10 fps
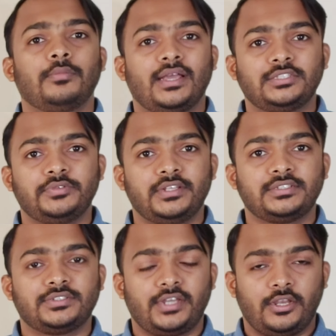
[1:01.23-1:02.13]

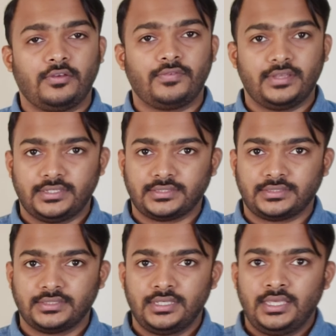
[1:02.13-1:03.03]
bias-variance trade-off
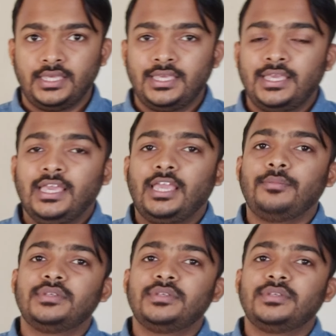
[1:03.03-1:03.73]
is. In